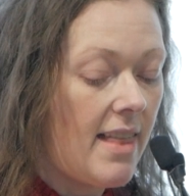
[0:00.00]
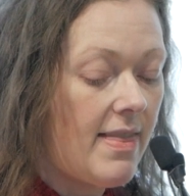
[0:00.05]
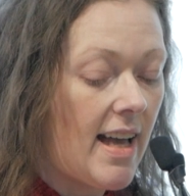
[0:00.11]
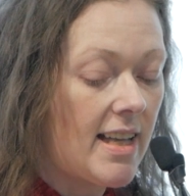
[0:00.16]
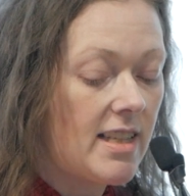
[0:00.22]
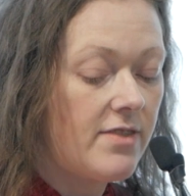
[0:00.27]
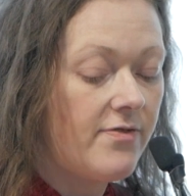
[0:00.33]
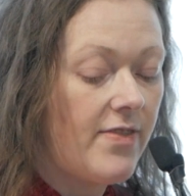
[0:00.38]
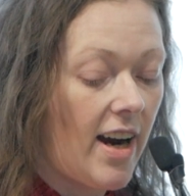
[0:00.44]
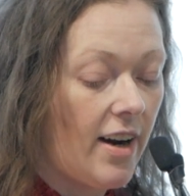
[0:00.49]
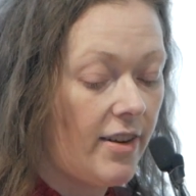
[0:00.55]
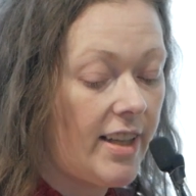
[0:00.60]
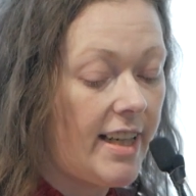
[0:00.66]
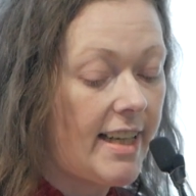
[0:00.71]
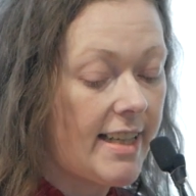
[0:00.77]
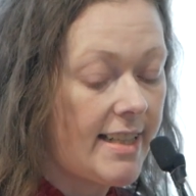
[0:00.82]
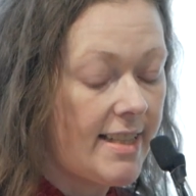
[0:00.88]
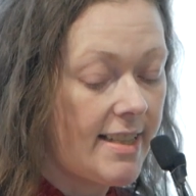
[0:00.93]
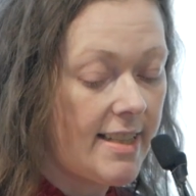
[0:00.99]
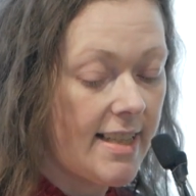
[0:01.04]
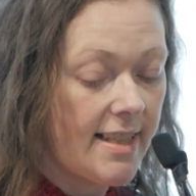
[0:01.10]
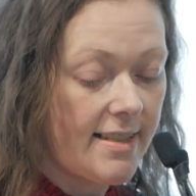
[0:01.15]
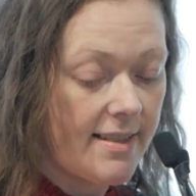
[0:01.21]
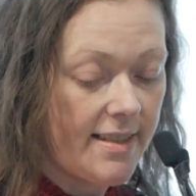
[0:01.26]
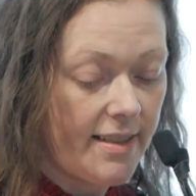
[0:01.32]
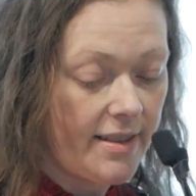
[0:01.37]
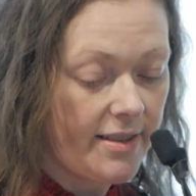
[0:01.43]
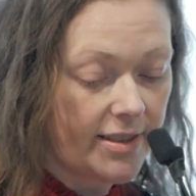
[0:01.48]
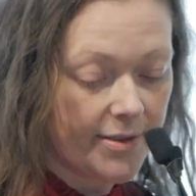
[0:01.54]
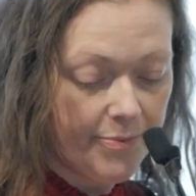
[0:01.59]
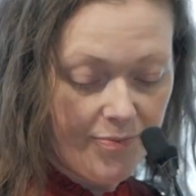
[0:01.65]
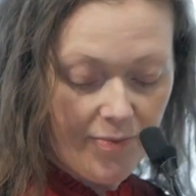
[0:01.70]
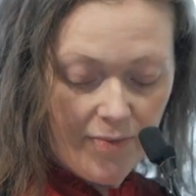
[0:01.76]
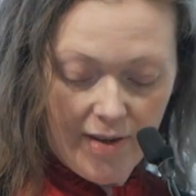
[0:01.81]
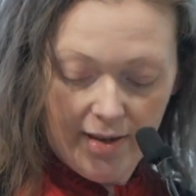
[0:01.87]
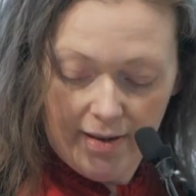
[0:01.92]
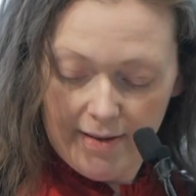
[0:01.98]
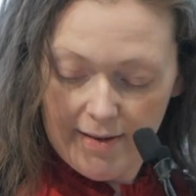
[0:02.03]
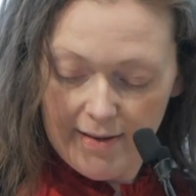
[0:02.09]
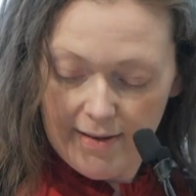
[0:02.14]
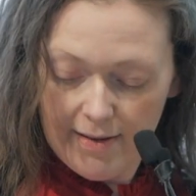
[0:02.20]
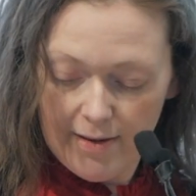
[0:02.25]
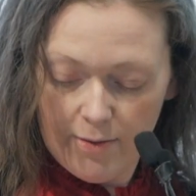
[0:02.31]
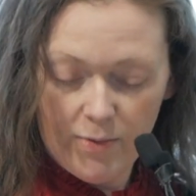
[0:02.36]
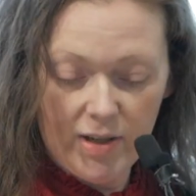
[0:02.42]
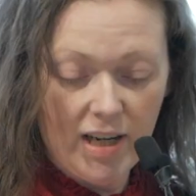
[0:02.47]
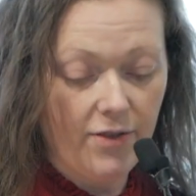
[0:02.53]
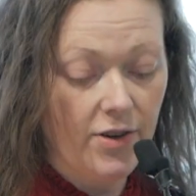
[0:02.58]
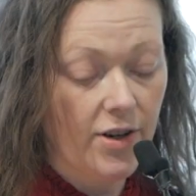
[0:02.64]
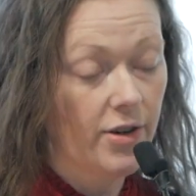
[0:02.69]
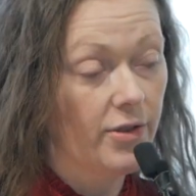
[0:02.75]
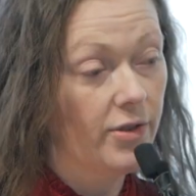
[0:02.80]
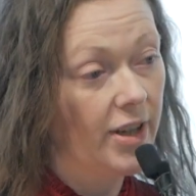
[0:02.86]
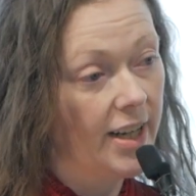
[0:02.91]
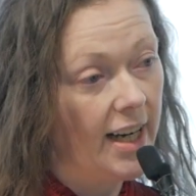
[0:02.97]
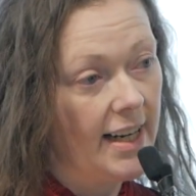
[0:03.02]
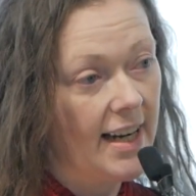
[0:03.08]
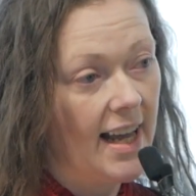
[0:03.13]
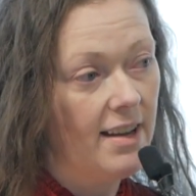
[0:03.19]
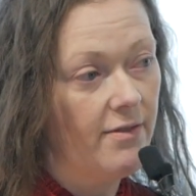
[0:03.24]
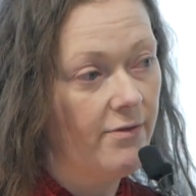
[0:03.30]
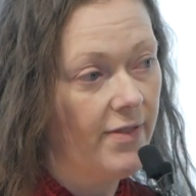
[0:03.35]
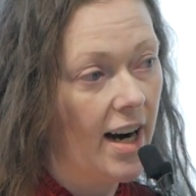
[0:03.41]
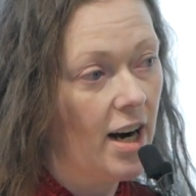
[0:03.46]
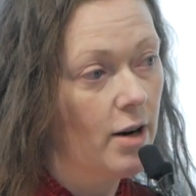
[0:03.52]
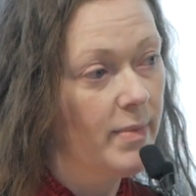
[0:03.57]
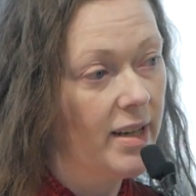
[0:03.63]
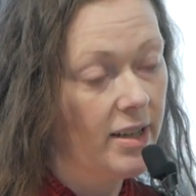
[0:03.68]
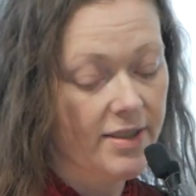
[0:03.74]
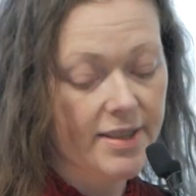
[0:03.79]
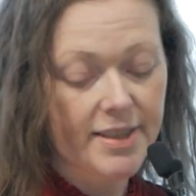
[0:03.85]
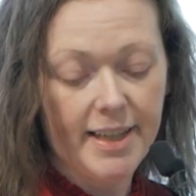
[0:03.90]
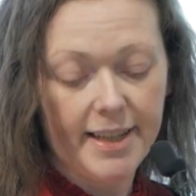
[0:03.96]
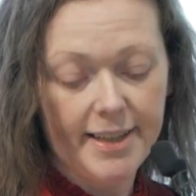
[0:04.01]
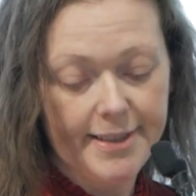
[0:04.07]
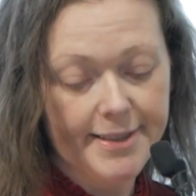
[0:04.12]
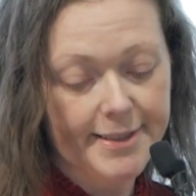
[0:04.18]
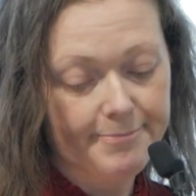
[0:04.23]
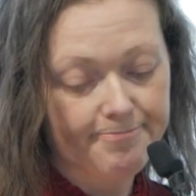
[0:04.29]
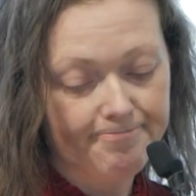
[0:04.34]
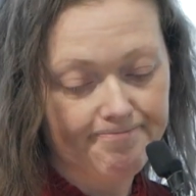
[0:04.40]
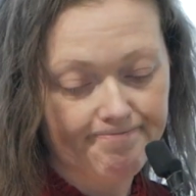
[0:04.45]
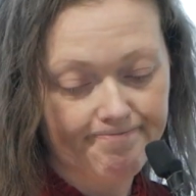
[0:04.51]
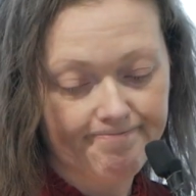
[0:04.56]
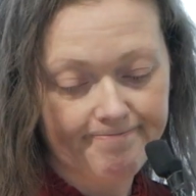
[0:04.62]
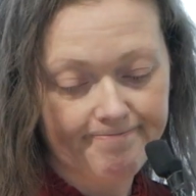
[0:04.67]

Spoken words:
And that's fairly consistent whenever you're looking at environmental studies.